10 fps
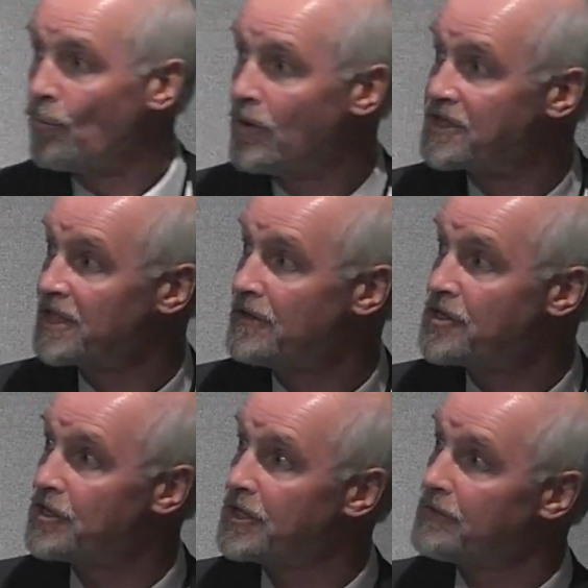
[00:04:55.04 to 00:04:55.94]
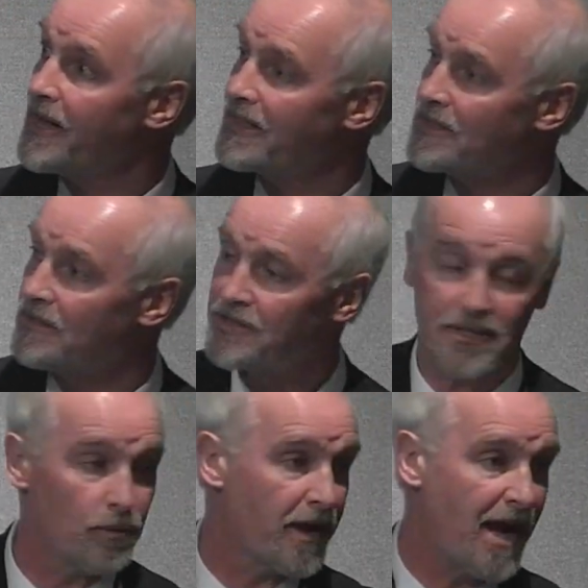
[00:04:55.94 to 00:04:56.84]
As soon as you do that, this is
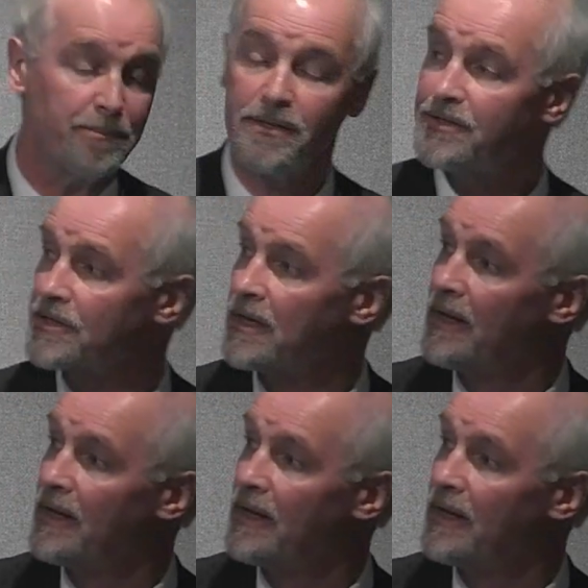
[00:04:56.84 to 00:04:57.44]
what happens